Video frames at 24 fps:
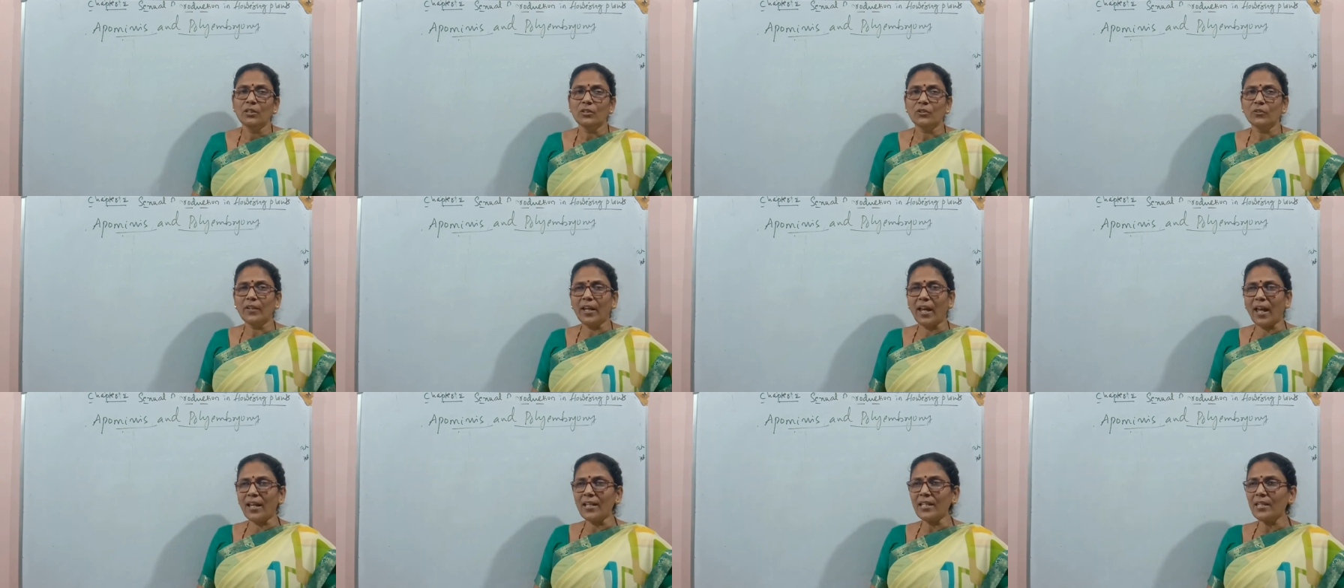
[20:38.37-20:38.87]

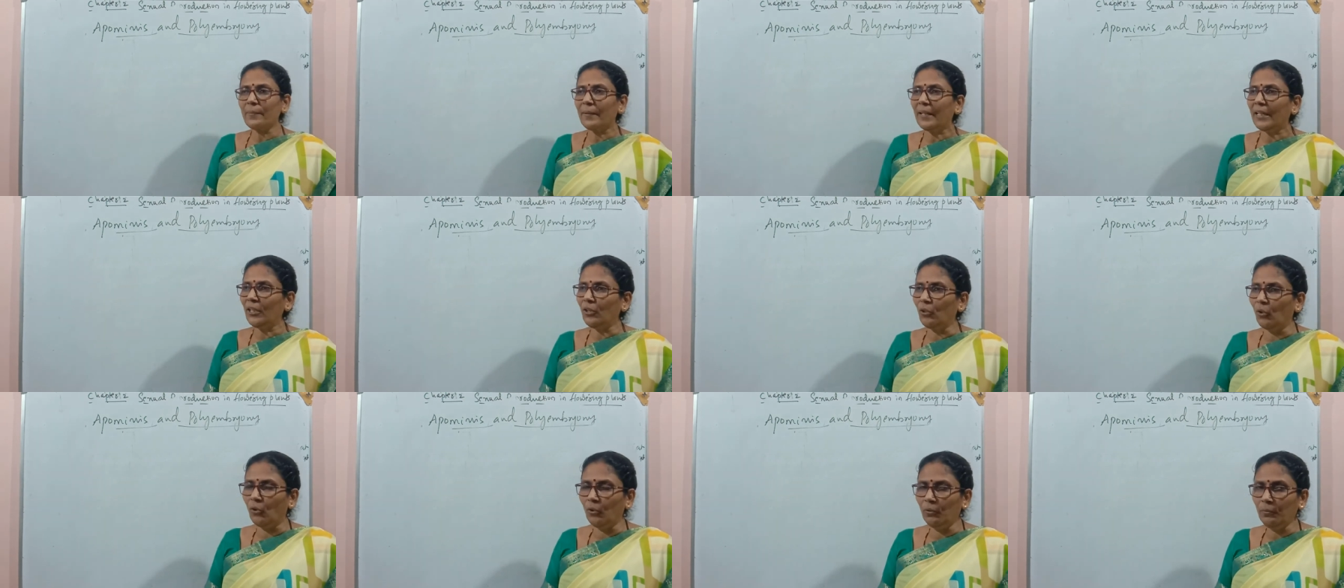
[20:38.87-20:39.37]
So as
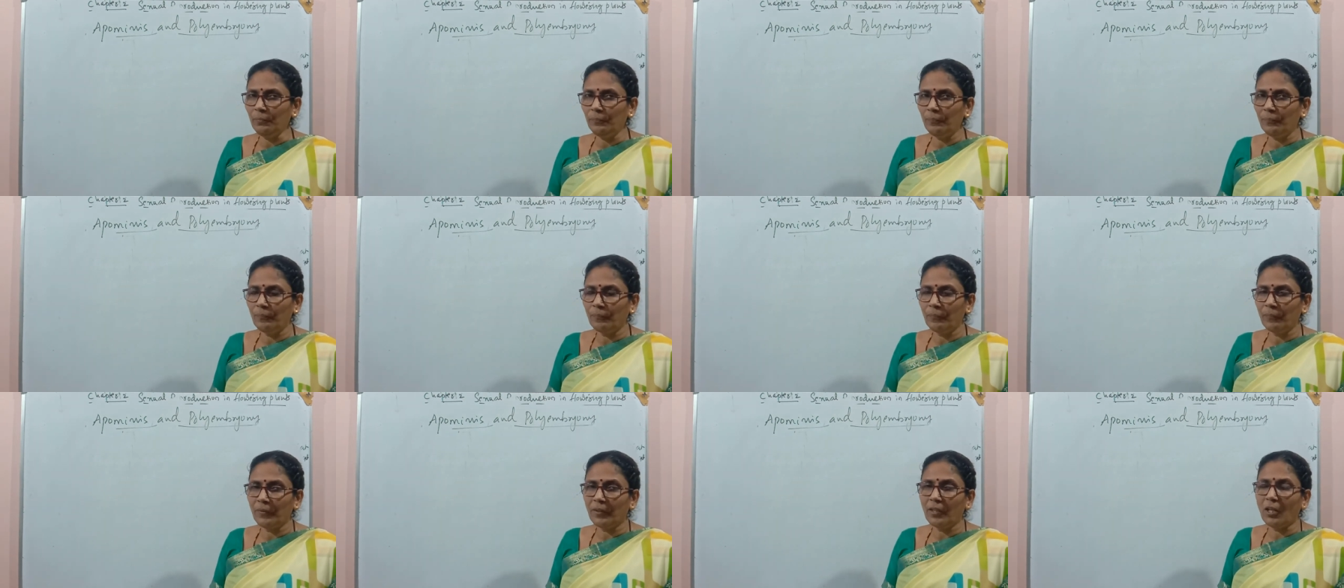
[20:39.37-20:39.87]
we
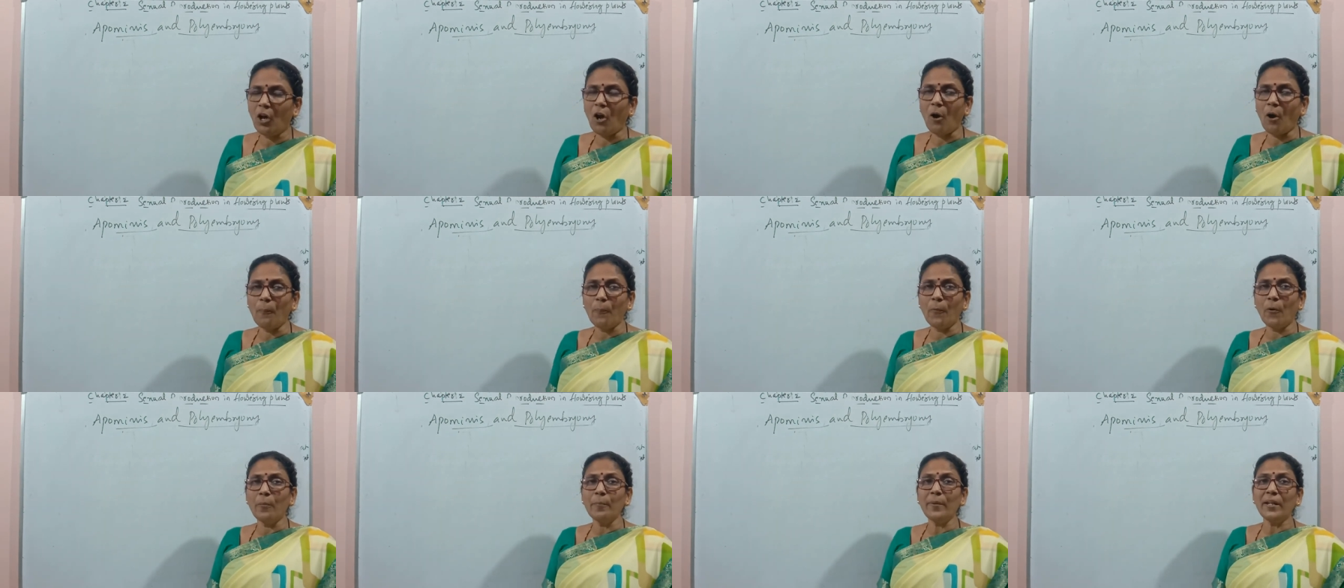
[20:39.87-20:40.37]
know,
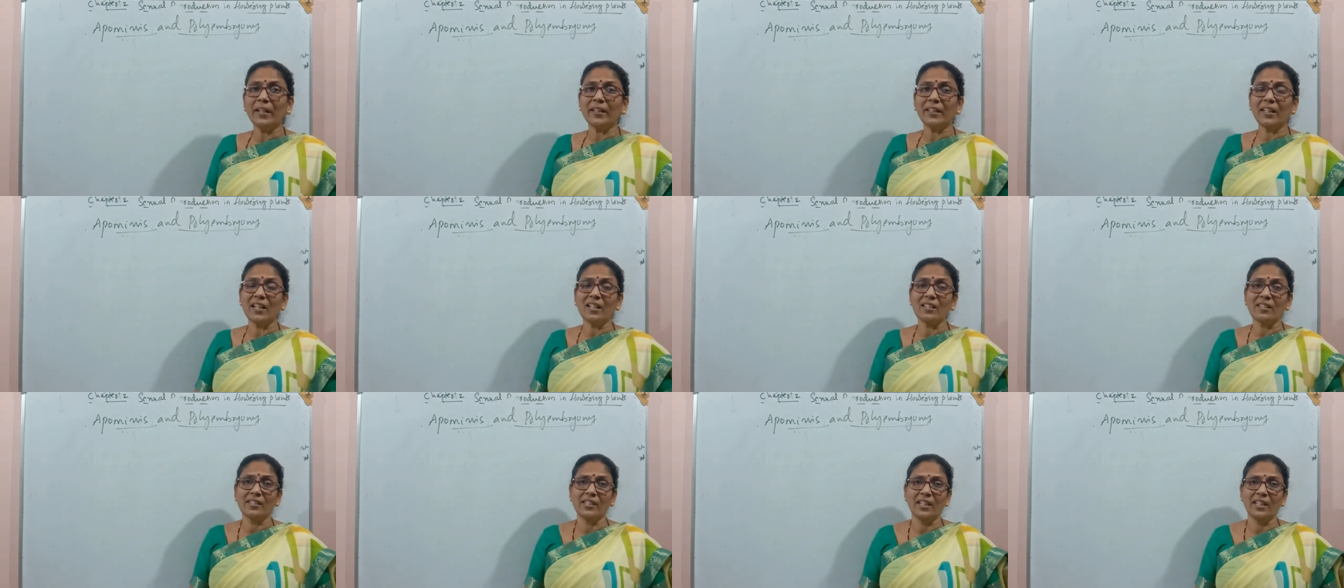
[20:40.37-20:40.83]
apomictic